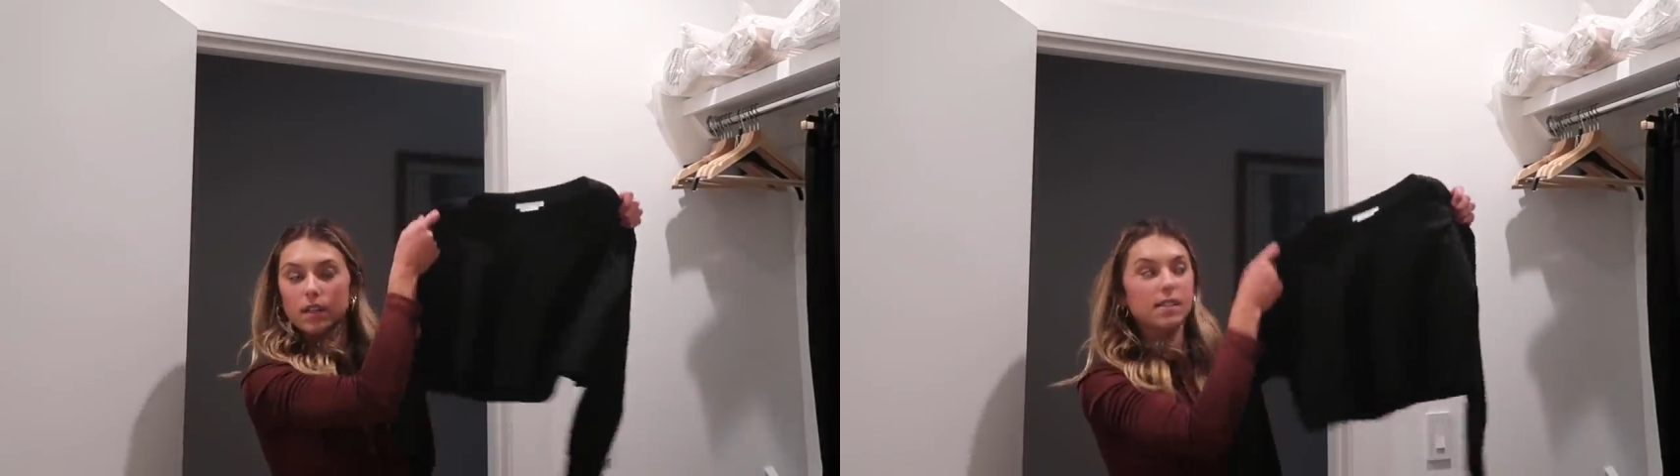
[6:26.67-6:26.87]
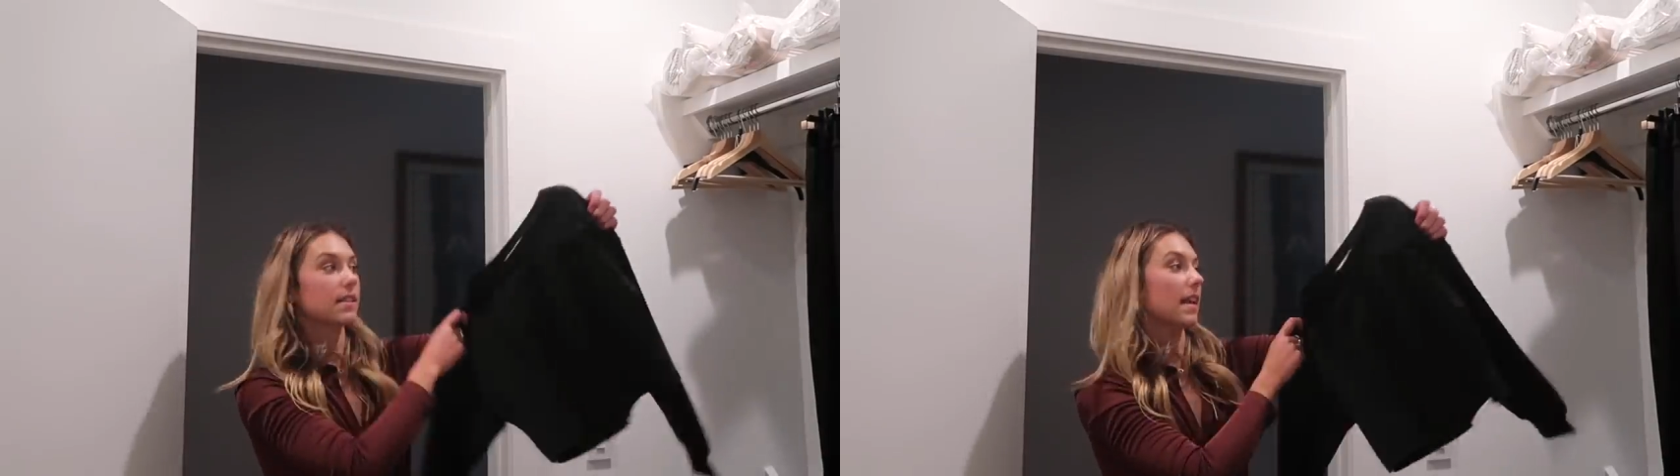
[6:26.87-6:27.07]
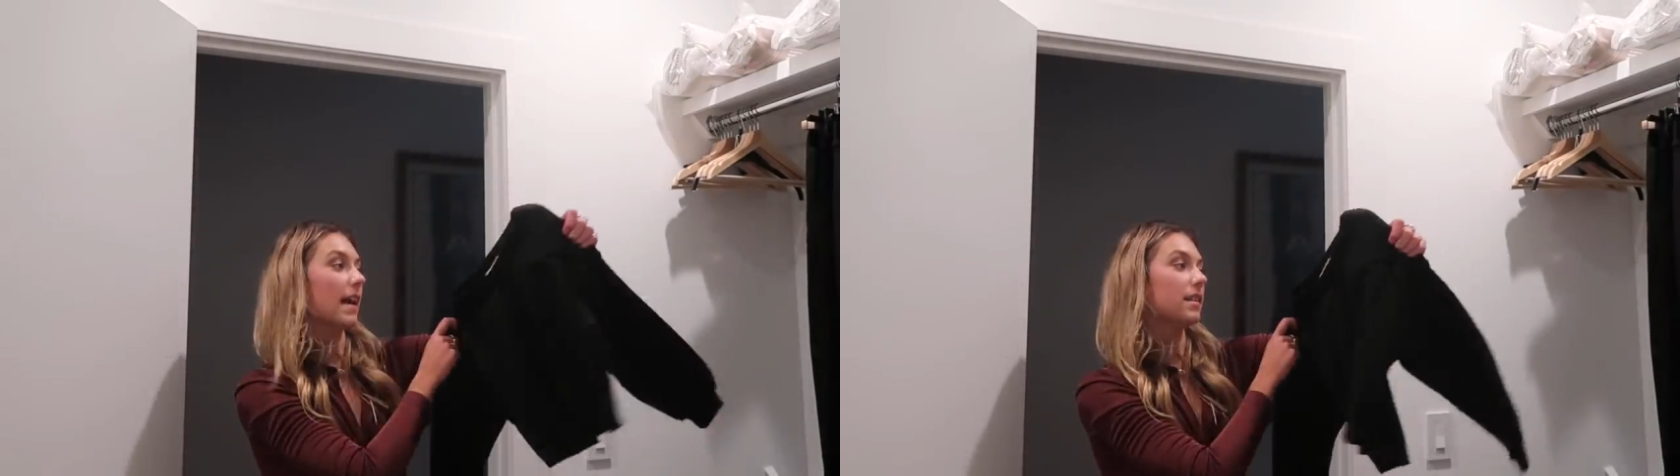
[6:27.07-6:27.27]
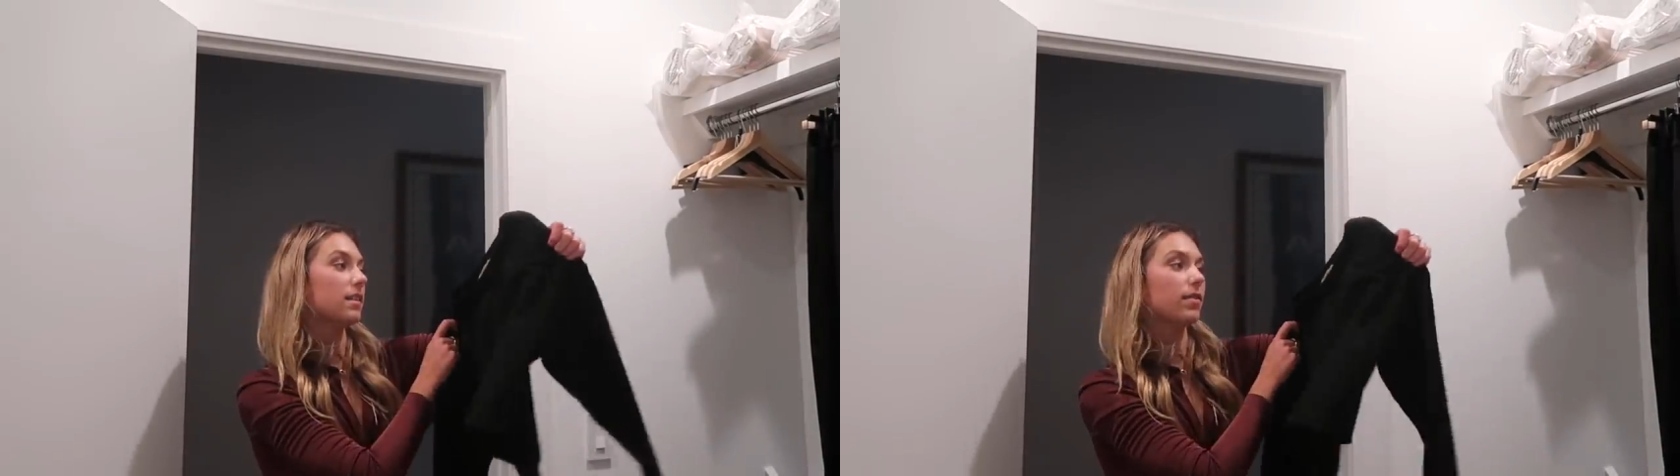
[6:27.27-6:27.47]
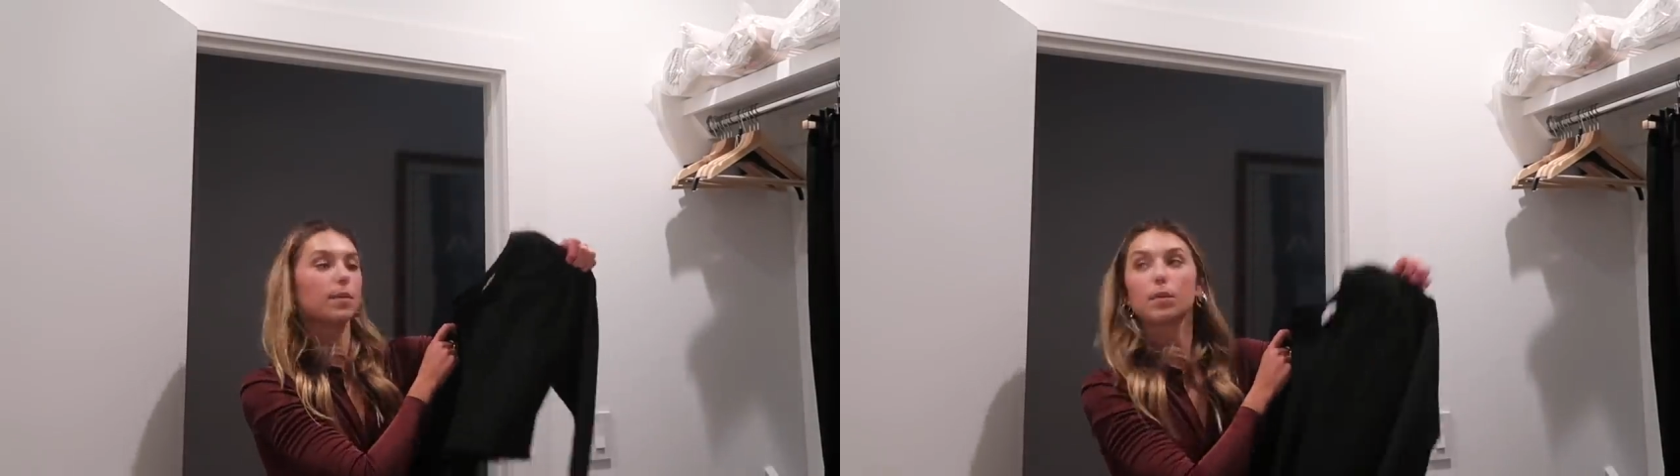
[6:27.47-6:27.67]
set
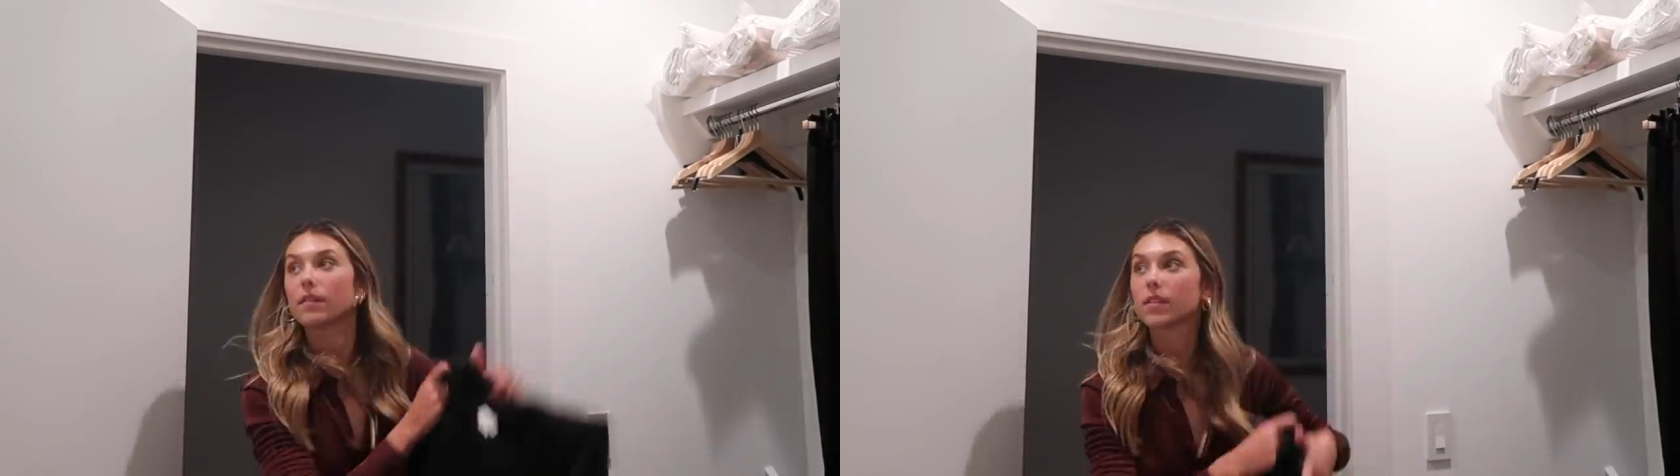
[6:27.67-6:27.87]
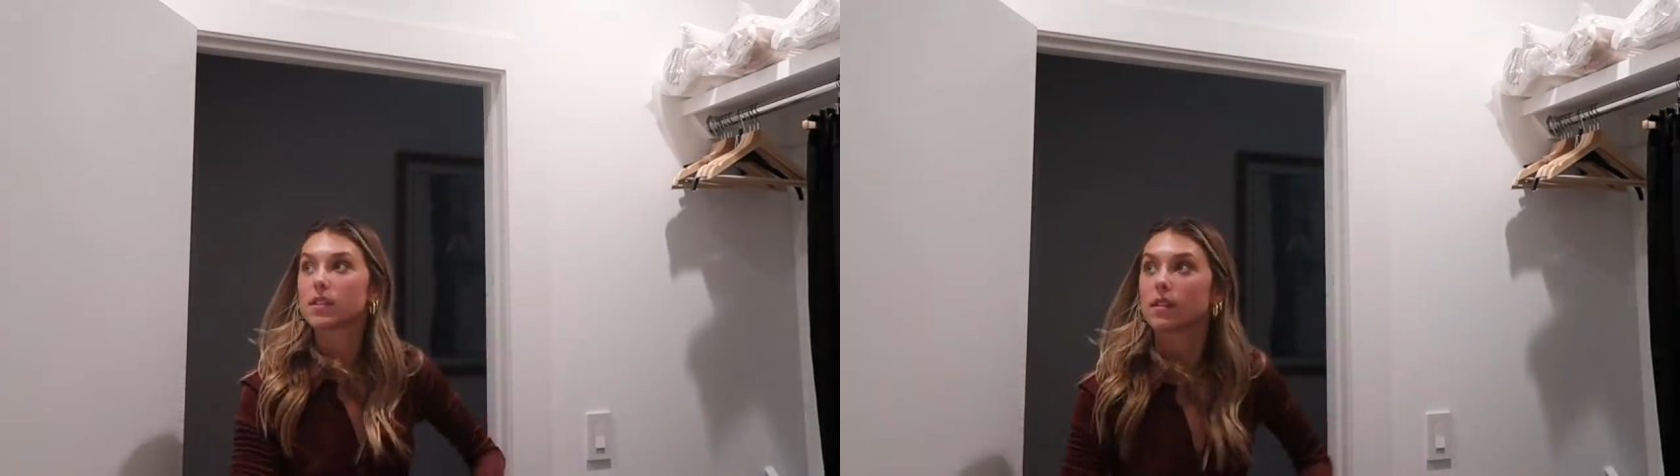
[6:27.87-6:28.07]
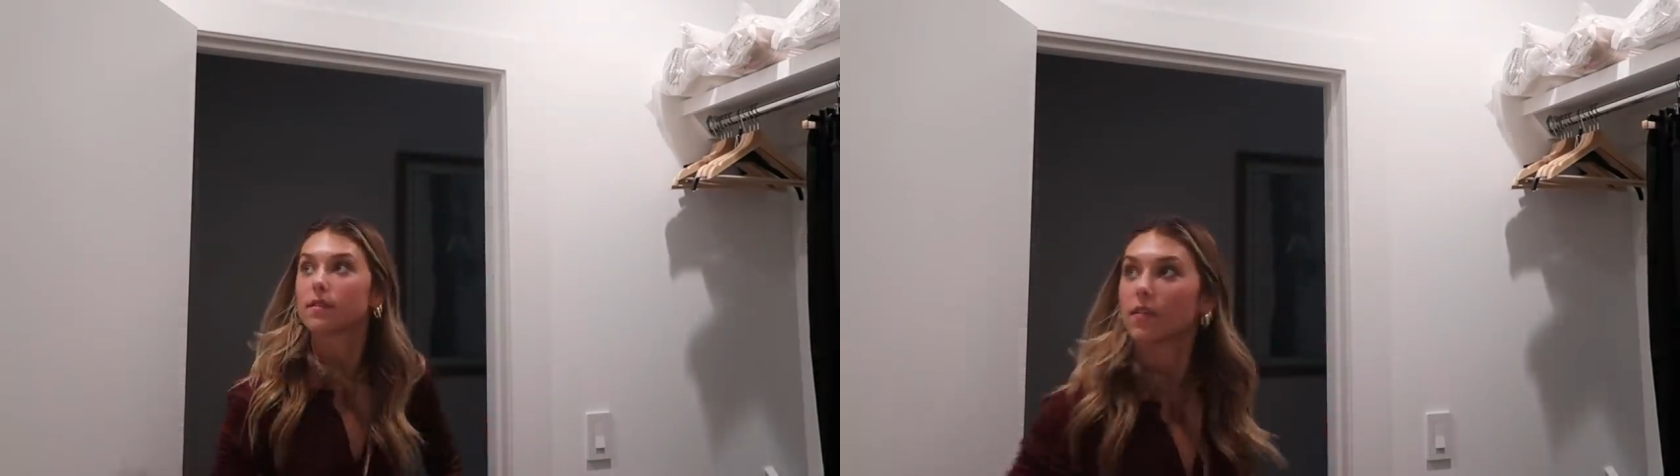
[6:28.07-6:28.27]
from Lovers and